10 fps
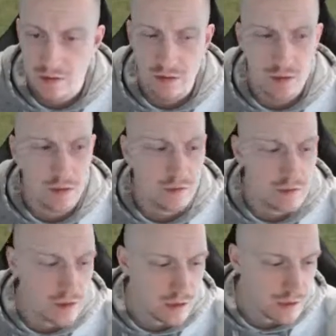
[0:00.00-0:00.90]
No, it looks
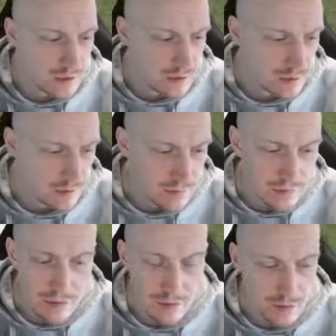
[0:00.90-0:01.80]
like that's
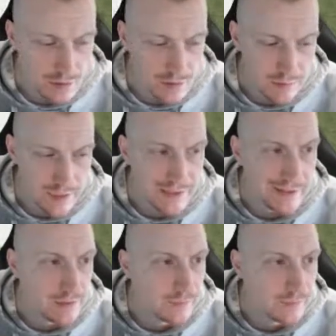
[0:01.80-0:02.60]
as close as I'm getting.